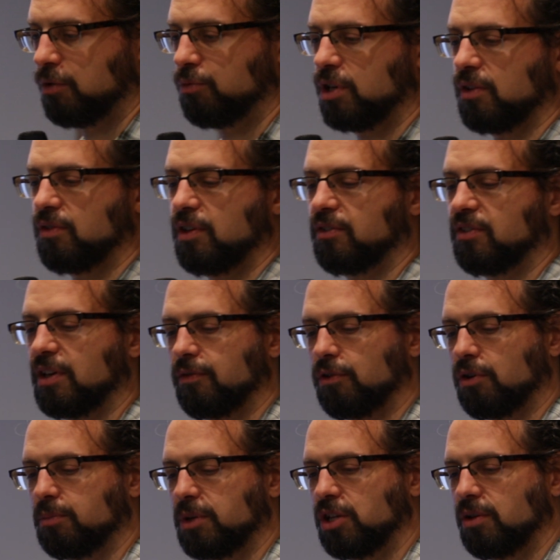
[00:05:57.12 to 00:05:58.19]
And we can see
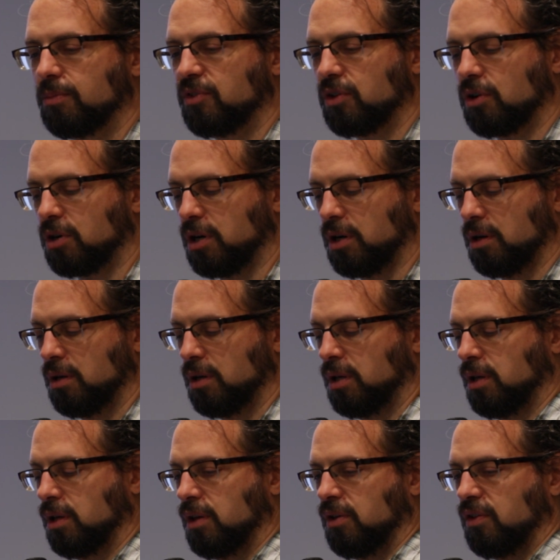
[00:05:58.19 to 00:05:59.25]
several mediums are
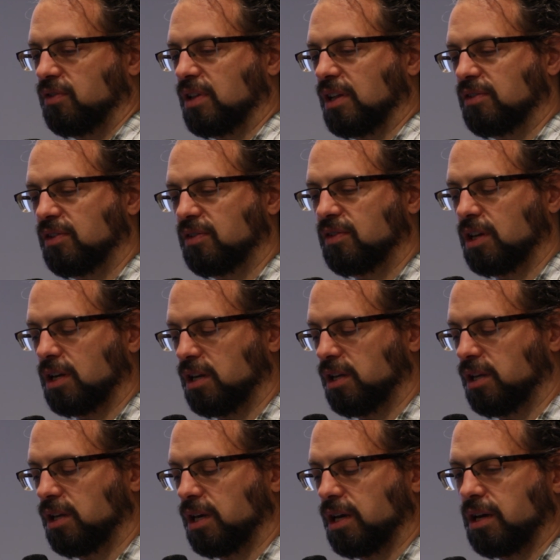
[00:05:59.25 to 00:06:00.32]

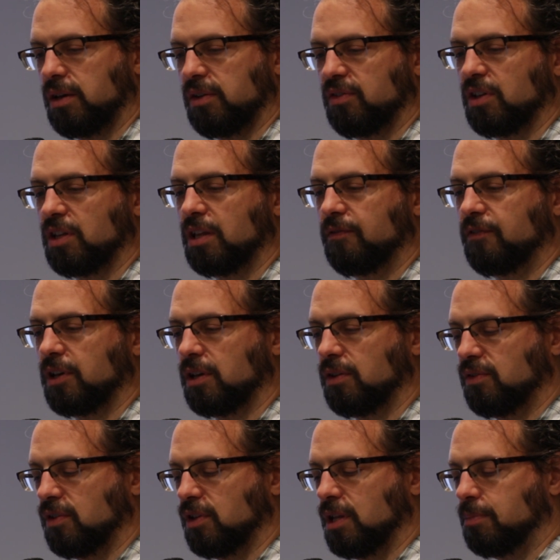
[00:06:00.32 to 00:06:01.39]
statistically
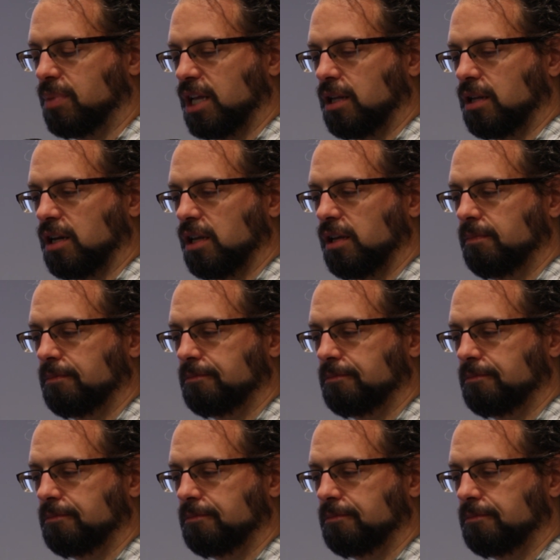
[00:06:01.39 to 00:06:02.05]
significant independently.